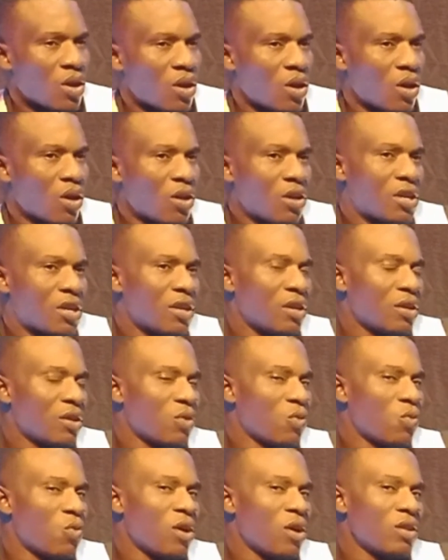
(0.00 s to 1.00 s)
Okay,
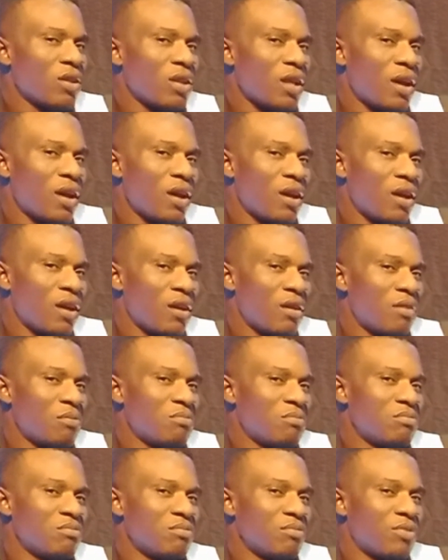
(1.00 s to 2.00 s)
well,
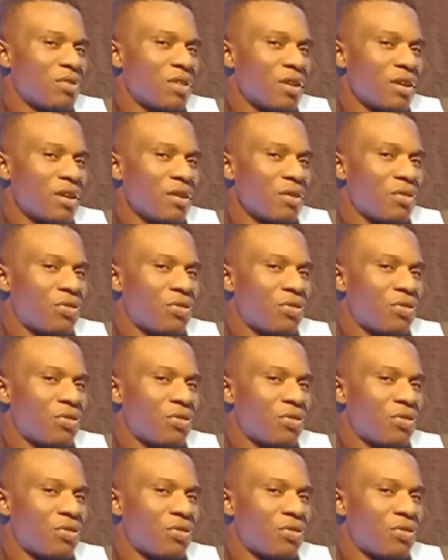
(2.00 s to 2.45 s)
the